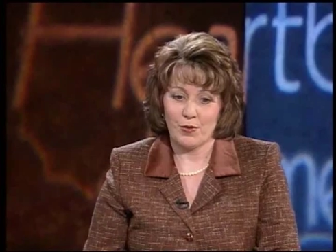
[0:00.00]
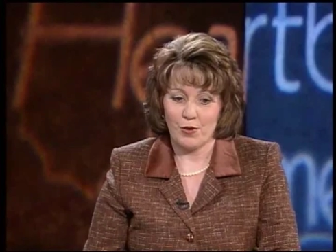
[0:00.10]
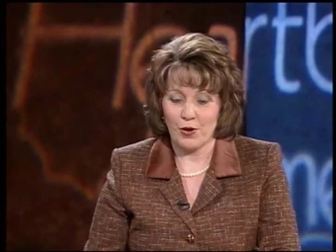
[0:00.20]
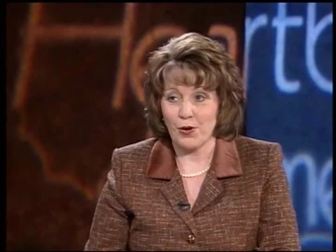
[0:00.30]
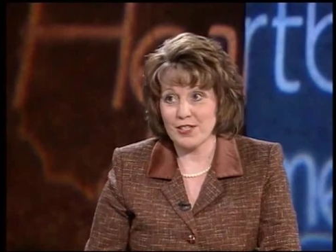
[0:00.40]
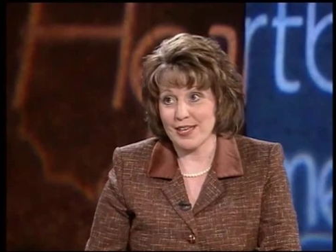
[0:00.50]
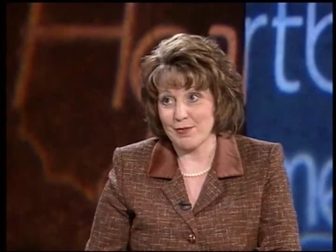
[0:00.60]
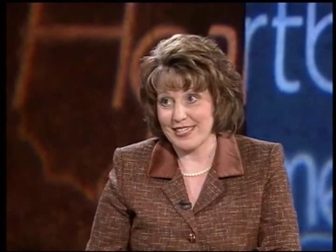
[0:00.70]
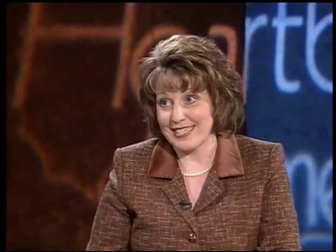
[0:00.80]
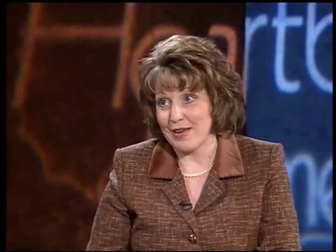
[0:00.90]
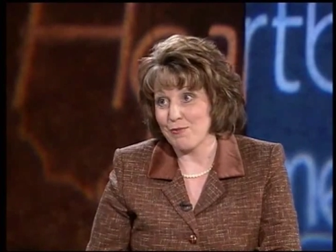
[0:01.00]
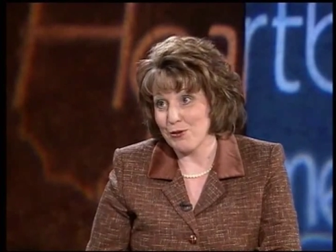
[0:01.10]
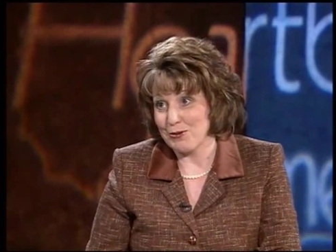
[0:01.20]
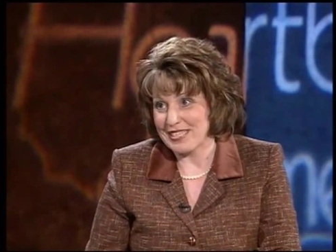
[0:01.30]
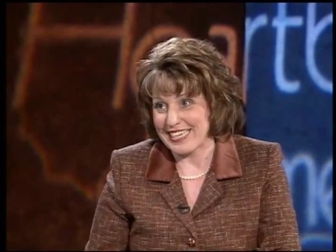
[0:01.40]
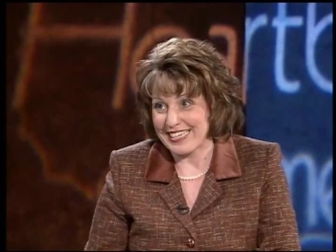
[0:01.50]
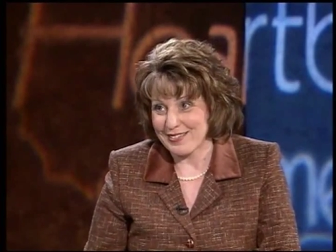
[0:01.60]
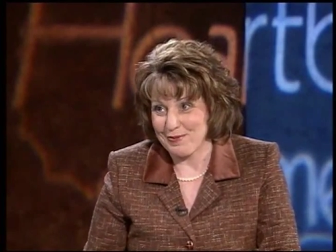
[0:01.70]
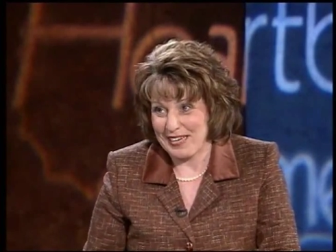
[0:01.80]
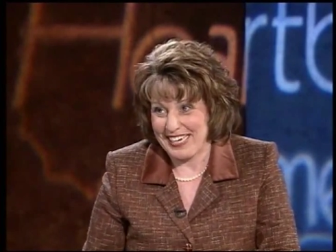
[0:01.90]
Well, of course, I'm going to say
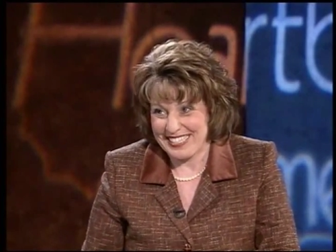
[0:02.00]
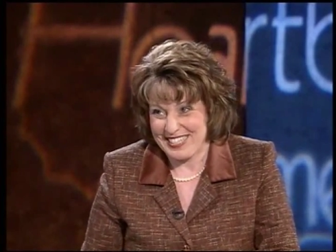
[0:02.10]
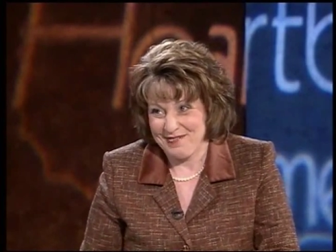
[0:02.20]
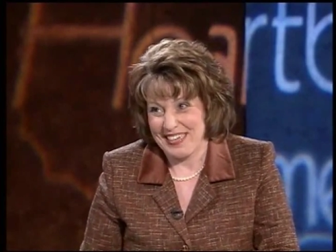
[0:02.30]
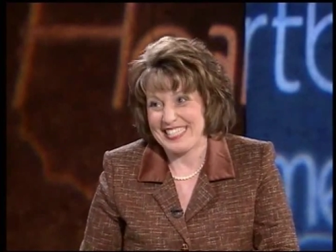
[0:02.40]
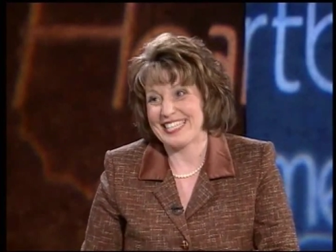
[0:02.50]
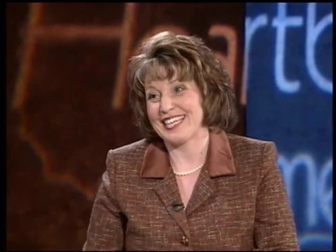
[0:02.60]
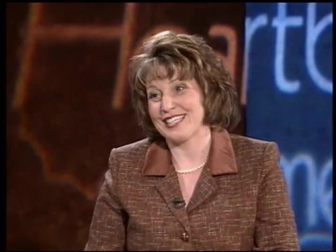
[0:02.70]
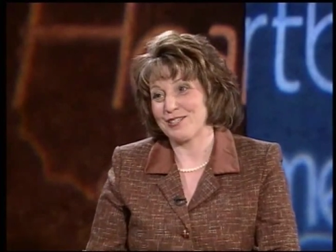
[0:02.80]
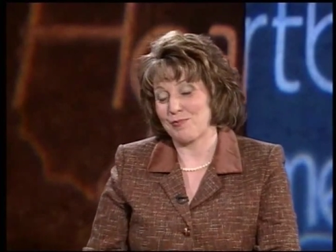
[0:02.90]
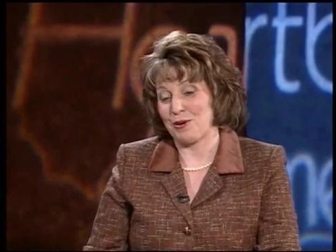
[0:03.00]
music because of my Singlish